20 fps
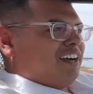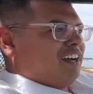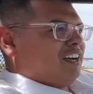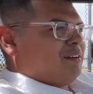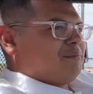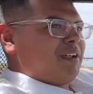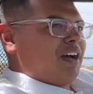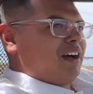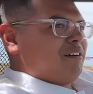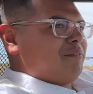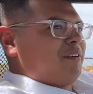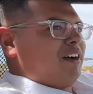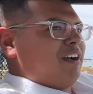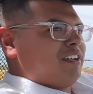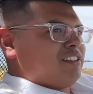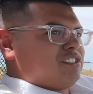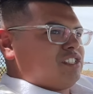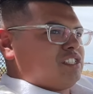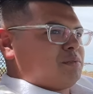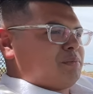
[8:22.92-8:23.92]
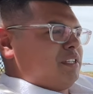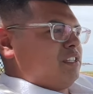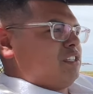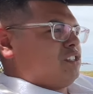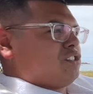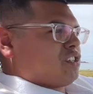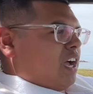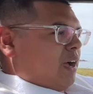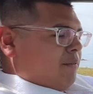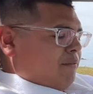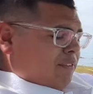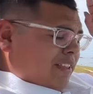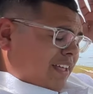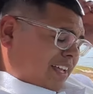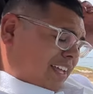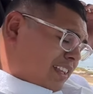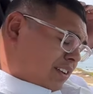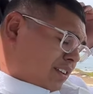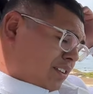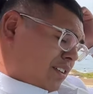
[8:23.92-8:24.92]
Not much. It's been in the shop for
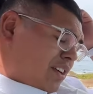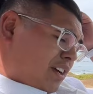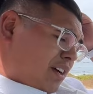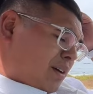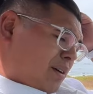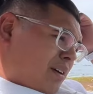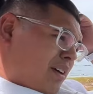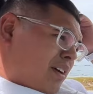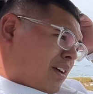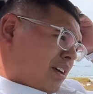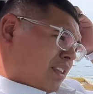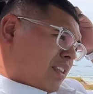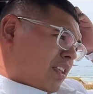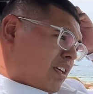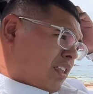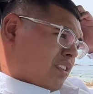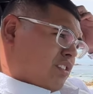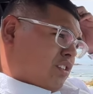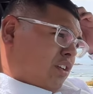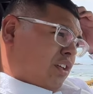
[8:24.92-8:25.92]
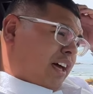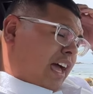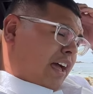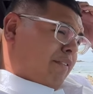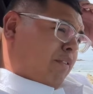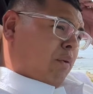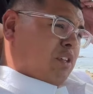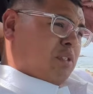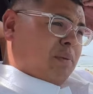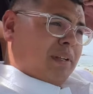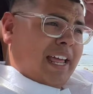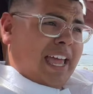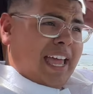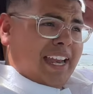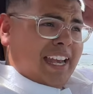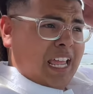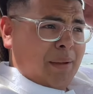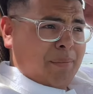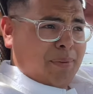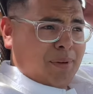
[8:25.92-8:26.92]
like literally so I've always been
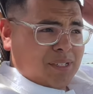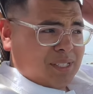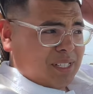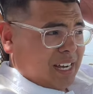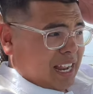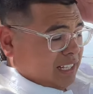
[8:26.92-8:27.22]
an NA person.